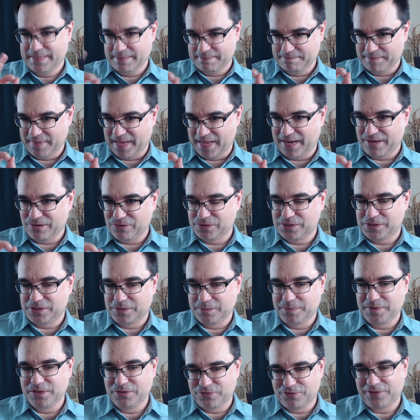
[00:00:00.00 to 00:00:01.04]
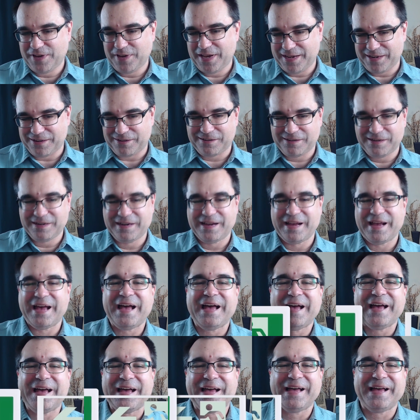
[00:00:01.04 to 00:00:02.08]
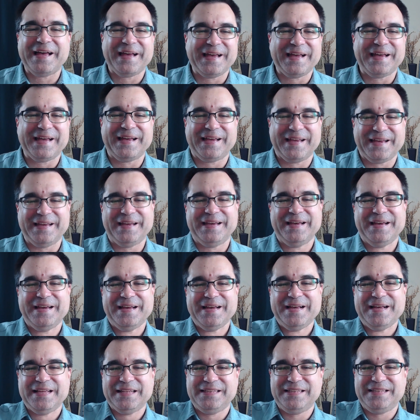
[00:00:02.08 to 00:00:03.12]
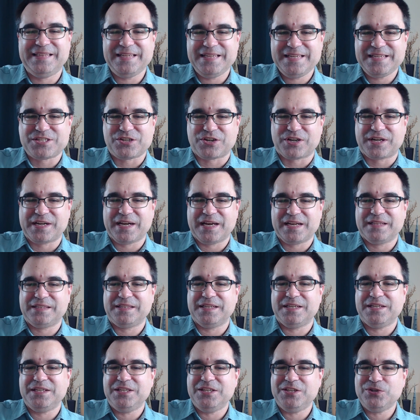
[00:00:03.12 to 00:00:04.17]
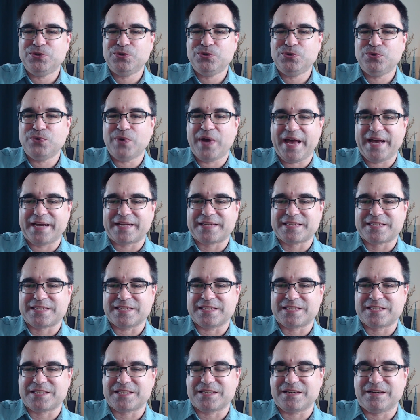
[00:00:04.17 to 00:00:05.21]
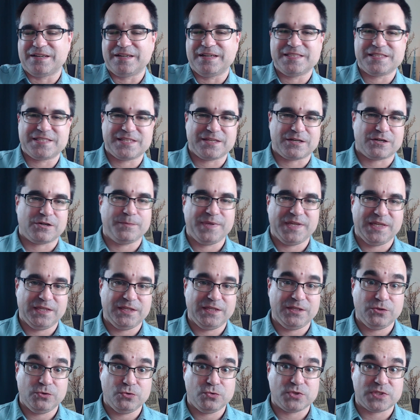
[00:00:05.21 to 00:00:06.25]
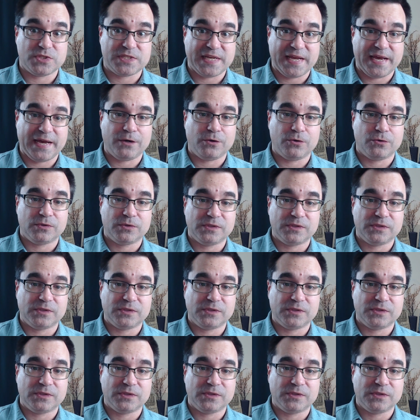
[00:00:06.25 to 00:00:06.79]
Now, to be fair, these are kind of the new exit signs that are being used now.